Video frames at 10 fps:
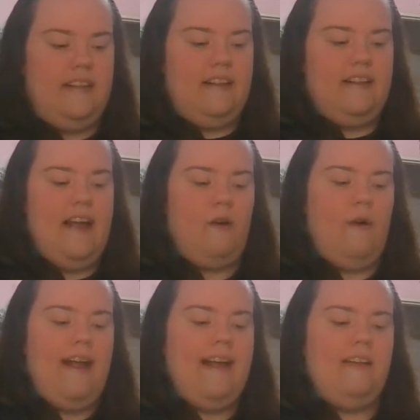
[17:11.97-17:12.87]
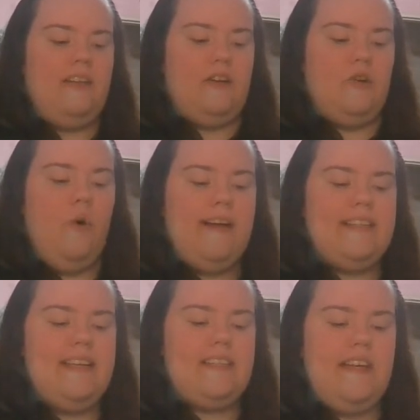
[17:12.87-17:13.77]
There rang out the
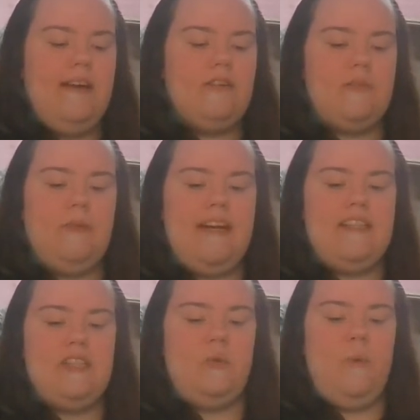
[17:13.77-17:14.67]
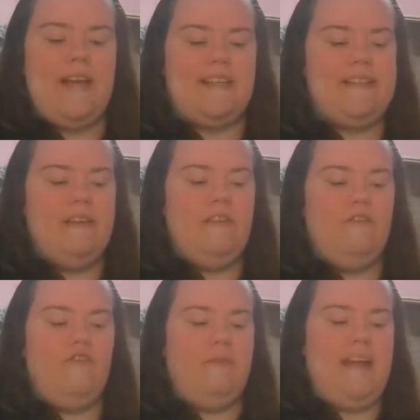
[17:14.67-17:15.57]
noisiest ear-splitting squeaks
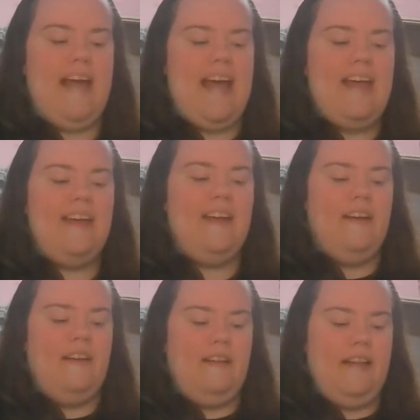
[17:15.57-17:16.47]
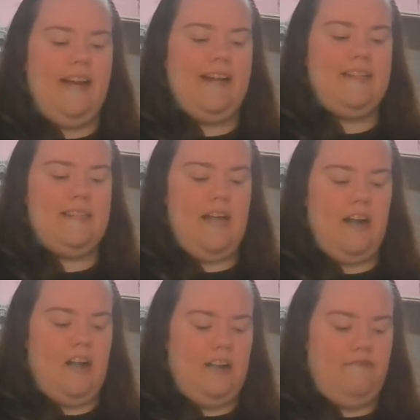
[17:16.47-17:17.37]
from the egg that he'd sat
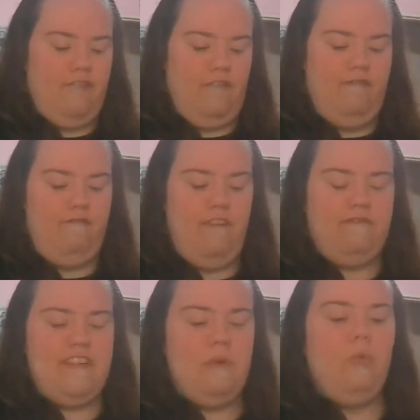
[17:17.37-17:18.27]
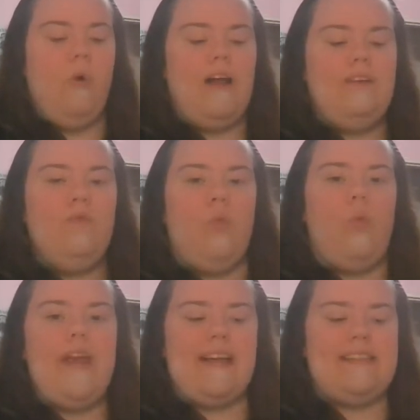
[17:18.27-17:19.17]
on for 51
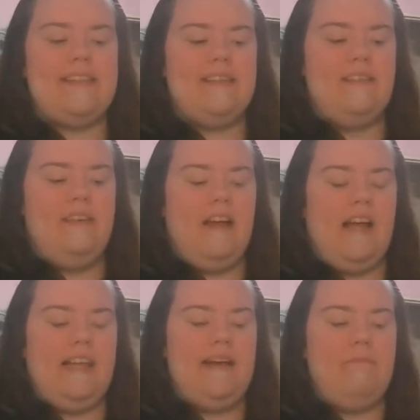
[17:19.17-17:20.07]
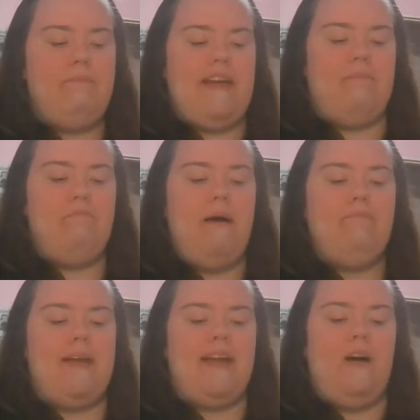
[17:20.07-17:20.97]
weeks. A thumping, a
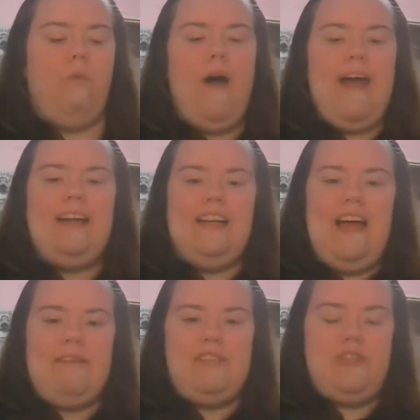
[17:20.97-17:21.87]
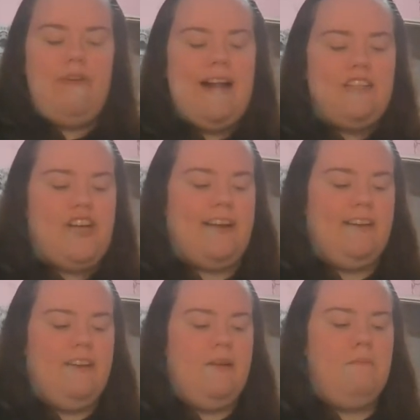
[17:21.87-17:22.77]
bumping, a wild alive scratching.
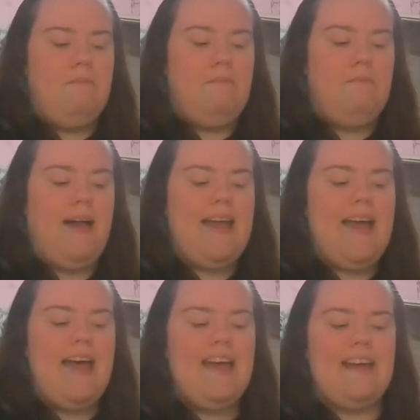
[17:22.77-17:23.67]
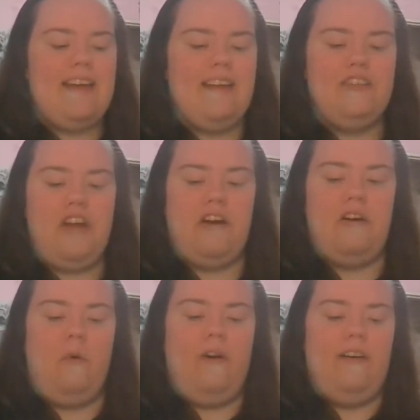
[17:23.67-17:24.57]
"My egg!" shouted
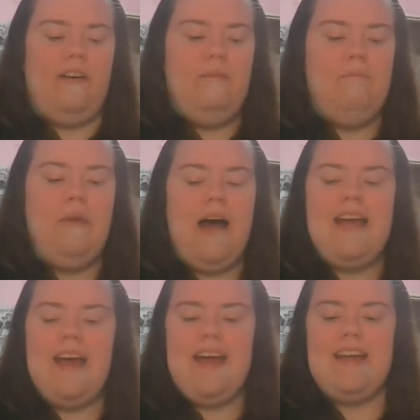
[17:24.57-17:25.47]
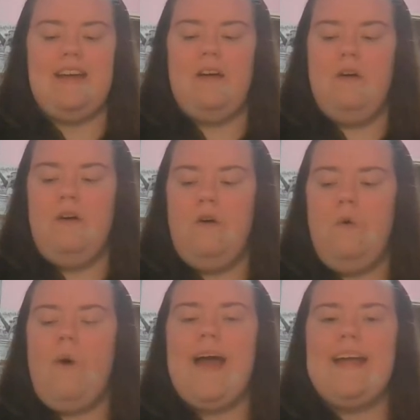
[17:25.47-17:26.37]
Horton. "My egg!
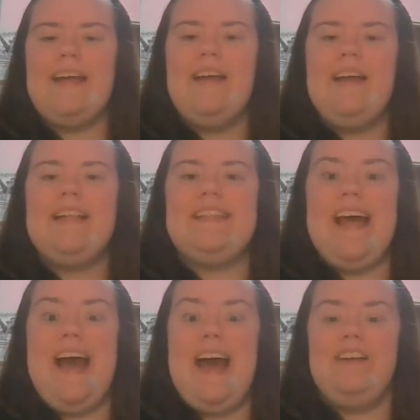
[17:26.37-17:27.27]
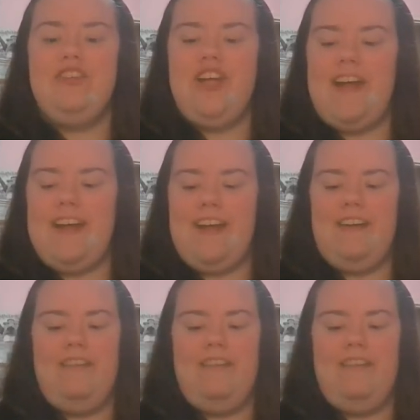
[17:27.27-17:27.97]
Why, it's hatching!"